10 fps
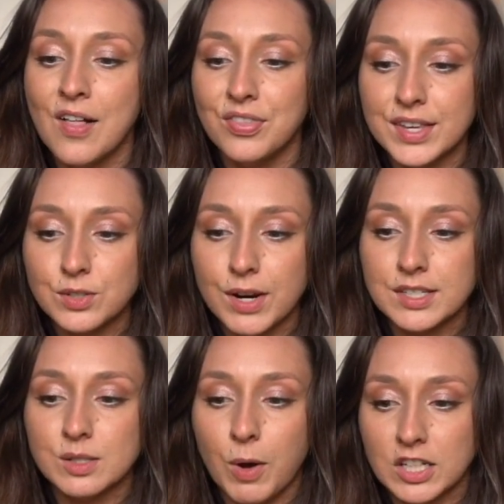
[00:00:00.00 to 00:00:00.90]
This
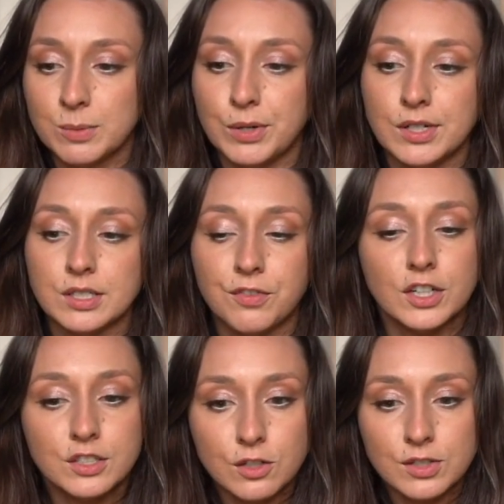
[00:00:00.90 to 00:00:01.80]
raises possibilities
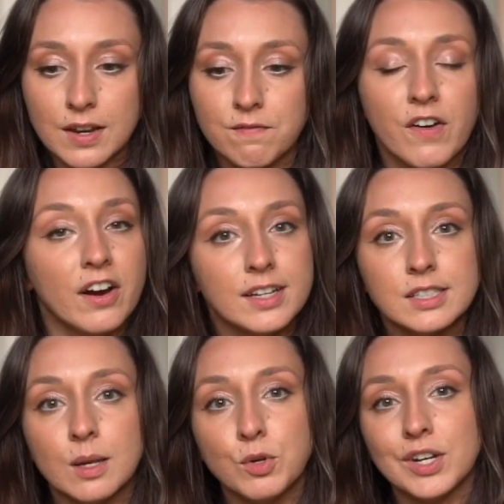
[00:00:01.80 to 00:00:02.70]
for its use in
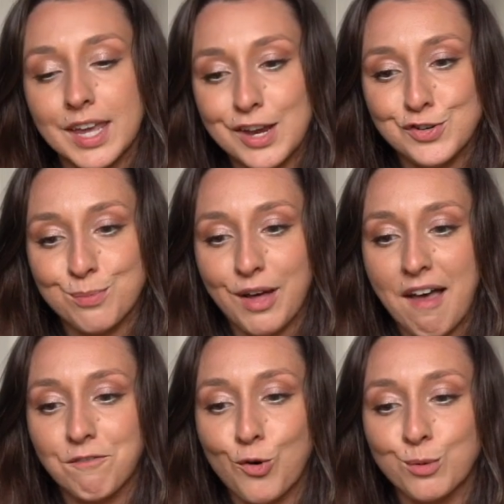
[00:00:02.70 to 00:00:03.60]
various communication
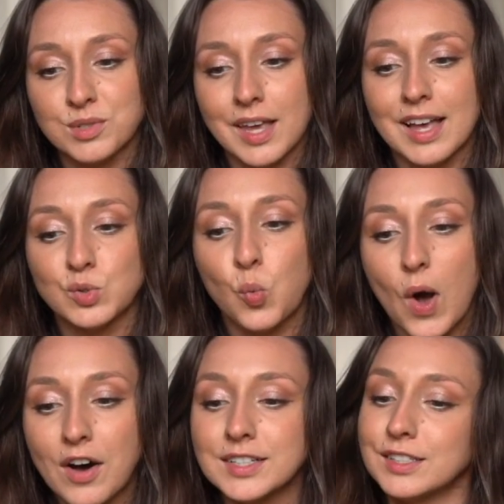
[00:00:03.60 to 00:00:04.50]
platforms, as
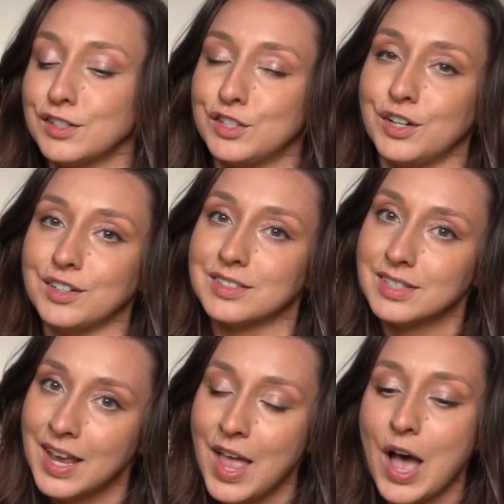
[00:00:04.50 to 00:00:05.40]
well as
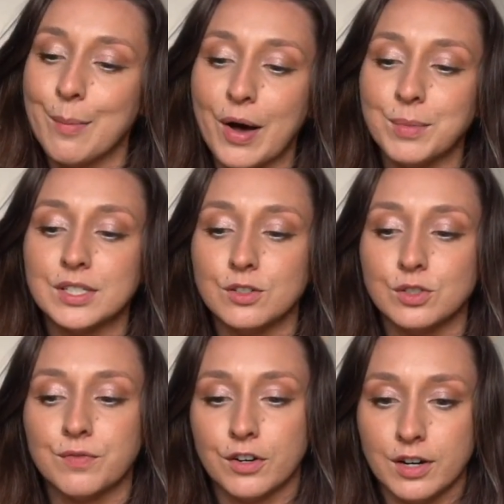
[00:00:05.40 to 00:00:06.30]
concerns about
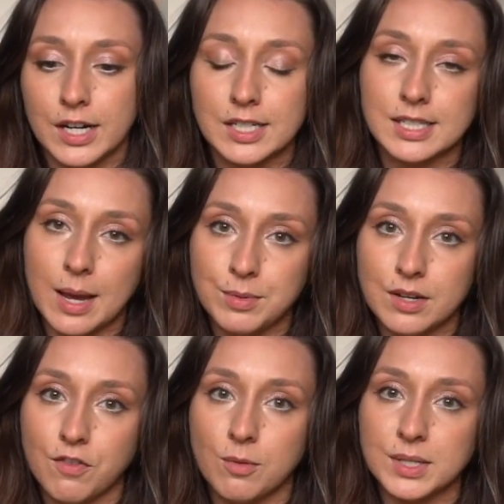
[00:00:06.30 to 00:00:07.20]
misuse for creating
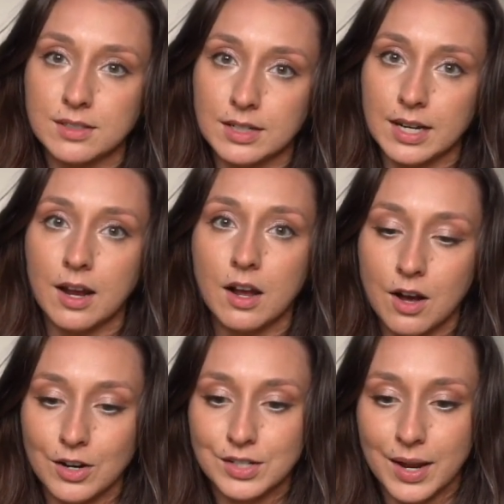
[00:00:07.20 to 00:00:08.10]
deceptive or misleading
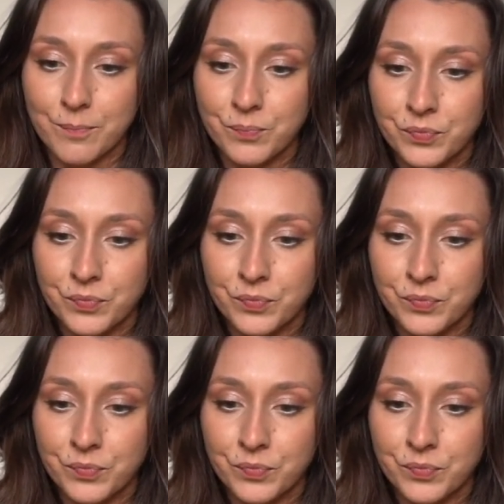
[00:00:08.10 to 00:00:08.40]
content.